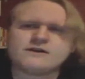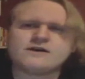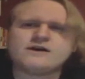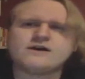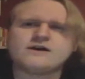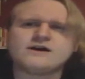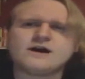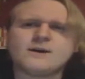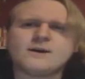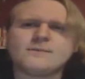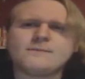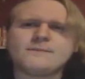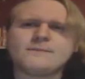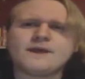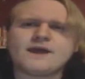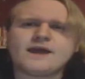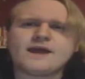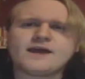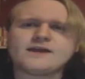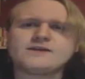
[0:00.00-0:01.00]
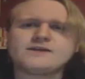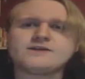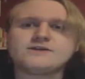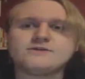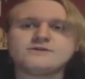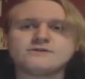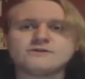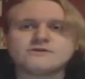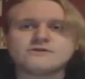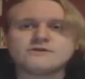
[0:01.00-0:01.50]
and
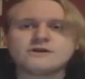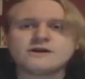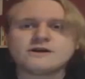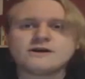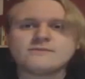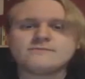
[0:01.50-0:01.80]
you're